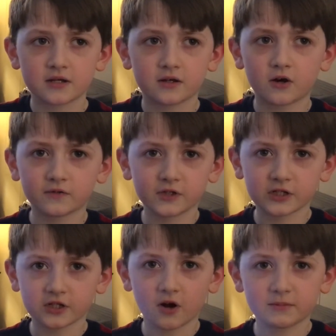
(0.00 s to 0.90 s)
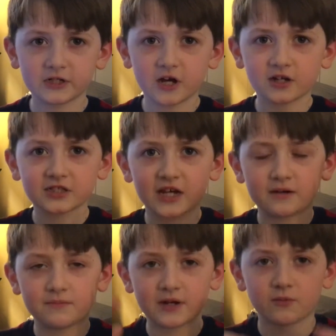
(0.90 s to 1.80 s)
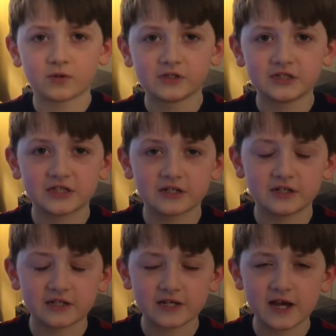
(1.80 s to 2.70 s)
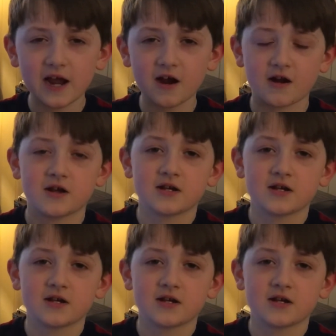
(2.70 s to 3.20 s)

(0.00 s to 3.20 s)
all the carbon dioxide had been released into the air,